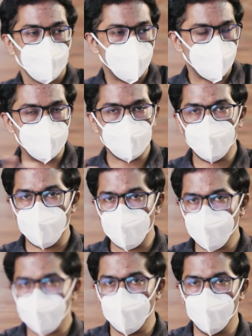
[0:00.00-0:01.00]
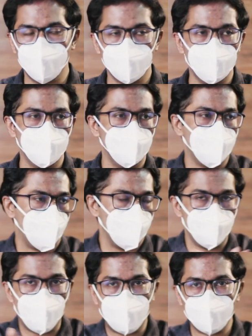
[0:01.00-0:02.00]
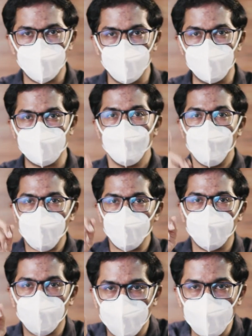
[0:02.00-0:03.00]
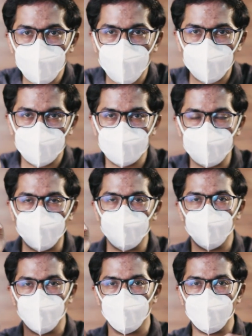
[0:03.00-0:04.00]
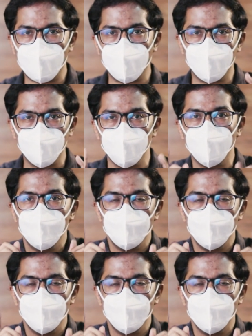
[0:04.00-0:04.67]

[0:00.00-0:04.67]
from some air pollution or bad smells. And the fun part is that you don't have to